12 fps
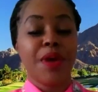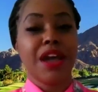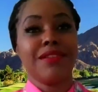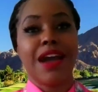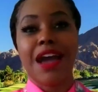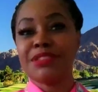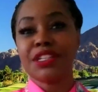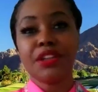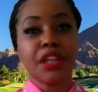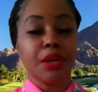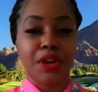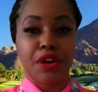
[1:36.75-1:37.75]
Uh,
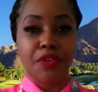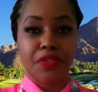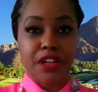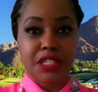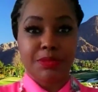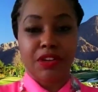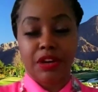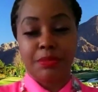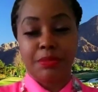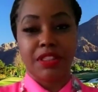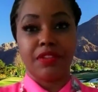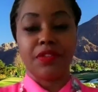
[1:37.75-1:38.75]
absolutely, with no fault to my
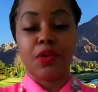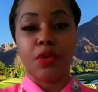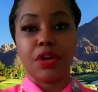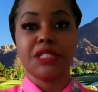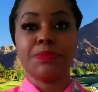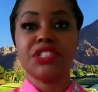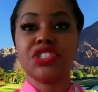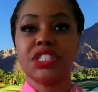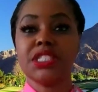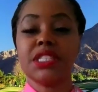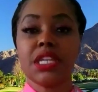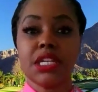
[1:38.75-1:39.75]
grandmother, of course, but
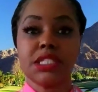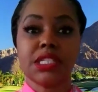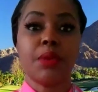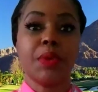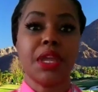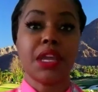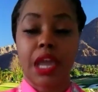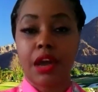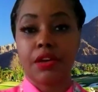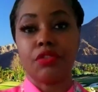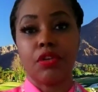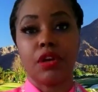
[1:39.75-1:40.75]
just things that we
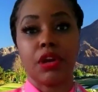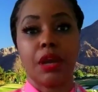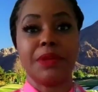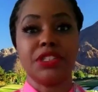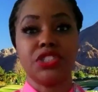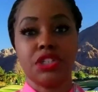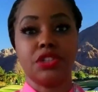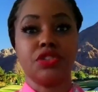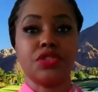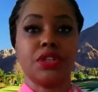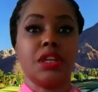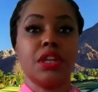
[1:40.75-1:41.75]
encounter growing up as
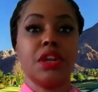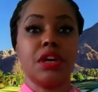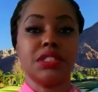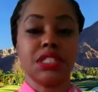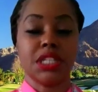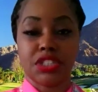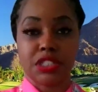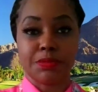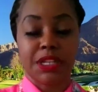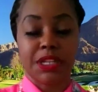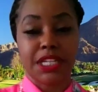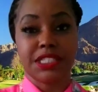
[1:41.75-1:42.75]
children, you know, such
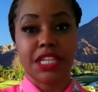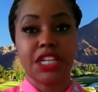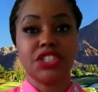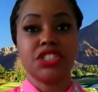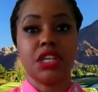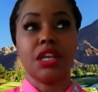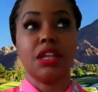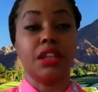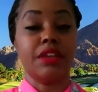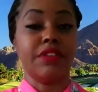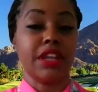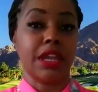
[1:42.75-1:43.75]
as molestation
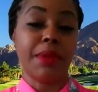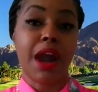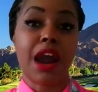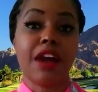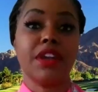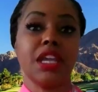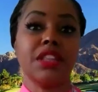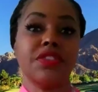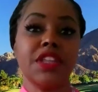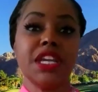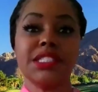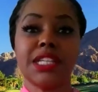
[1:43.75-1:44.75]
and living in poverty
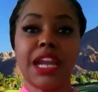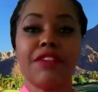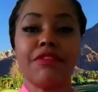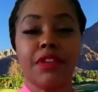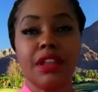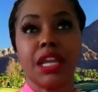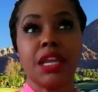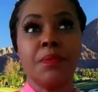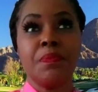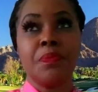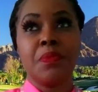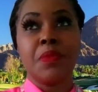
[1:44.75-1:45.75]
and things that I
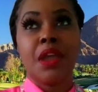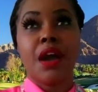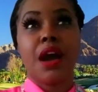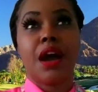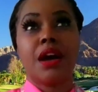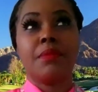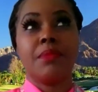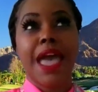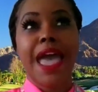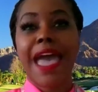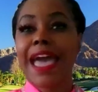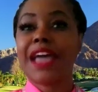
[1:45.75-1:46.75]
really um,
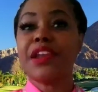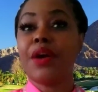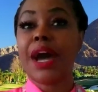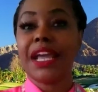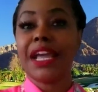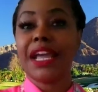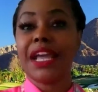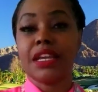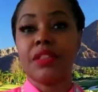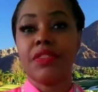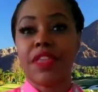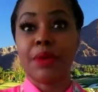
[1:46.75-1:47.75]
had no
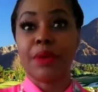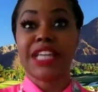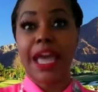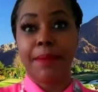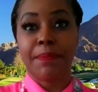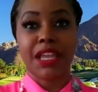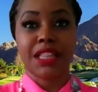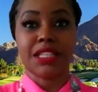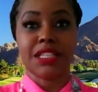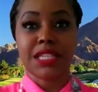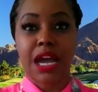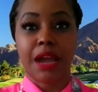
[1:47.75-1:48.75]
idea that was
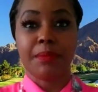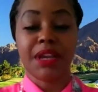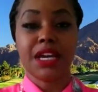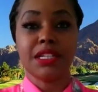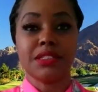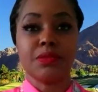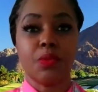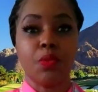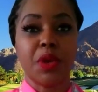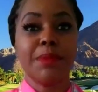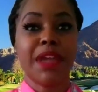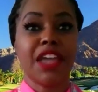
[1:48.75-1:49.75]
happening at the time because
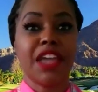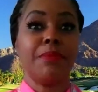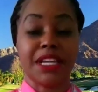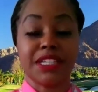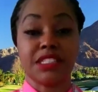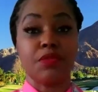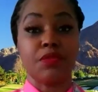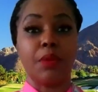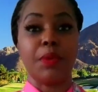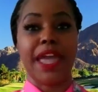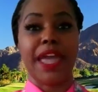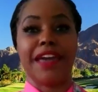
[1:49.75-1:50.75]
we made the best of
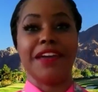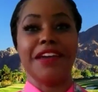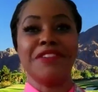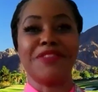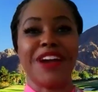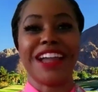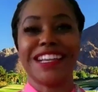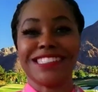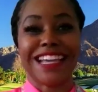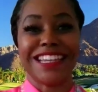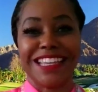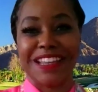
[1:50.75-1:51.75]
what we had, right?
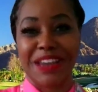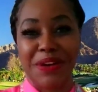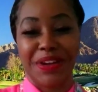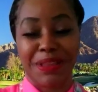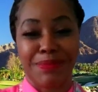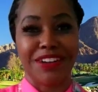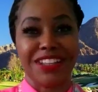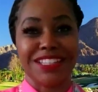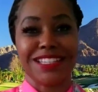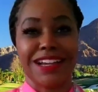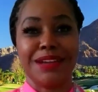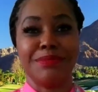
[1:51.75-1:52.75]
Because I didn't know any better
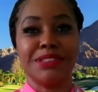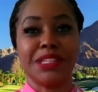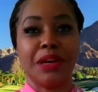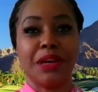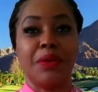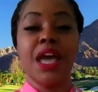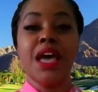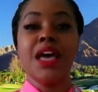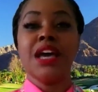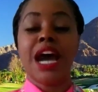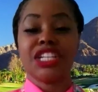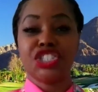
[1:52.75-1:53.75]
at the time. So
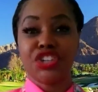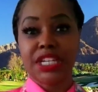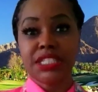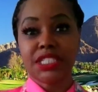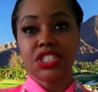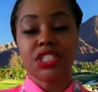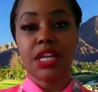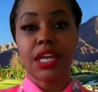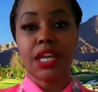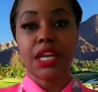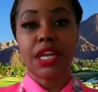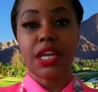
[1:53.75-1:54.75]
I transitioned
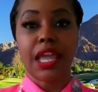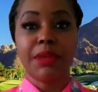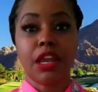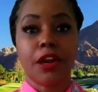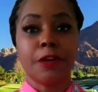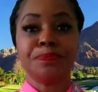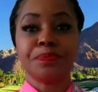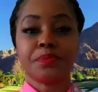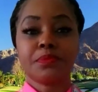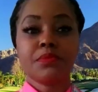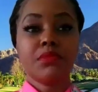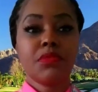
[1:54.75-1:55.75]
and came here
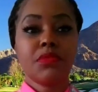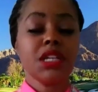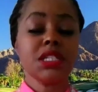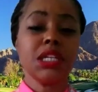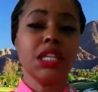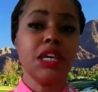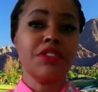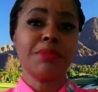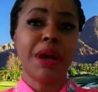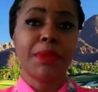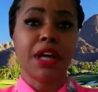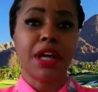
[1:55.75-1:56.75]
to live with
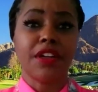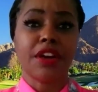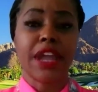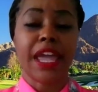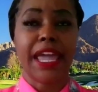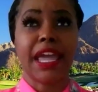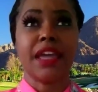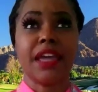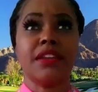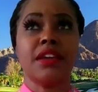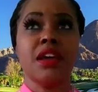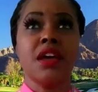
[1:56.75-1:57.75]
my mother.
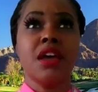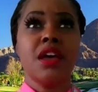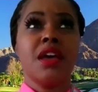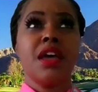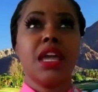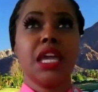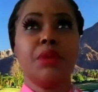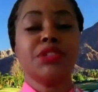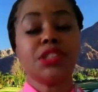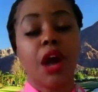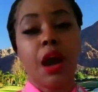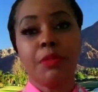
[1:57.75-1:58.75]
And it
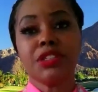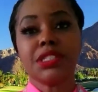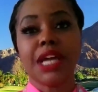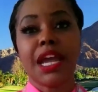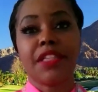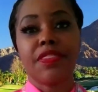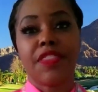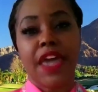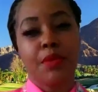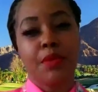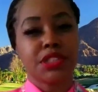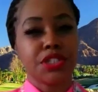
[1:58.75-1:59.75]
was almost like
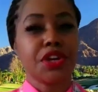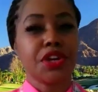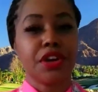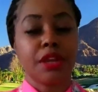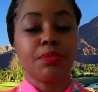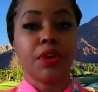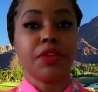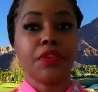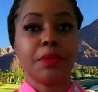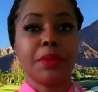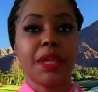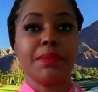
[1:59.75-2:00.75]
that was a turning
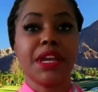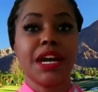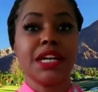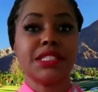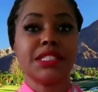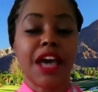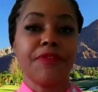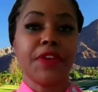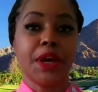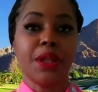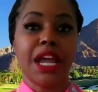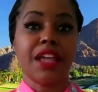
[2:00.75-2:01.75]
point for me because I
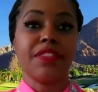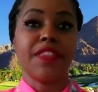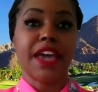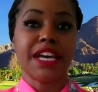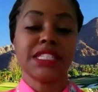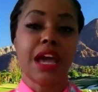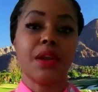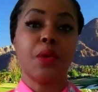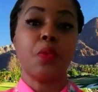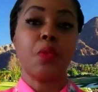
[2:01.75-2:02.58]
feel like that's kind of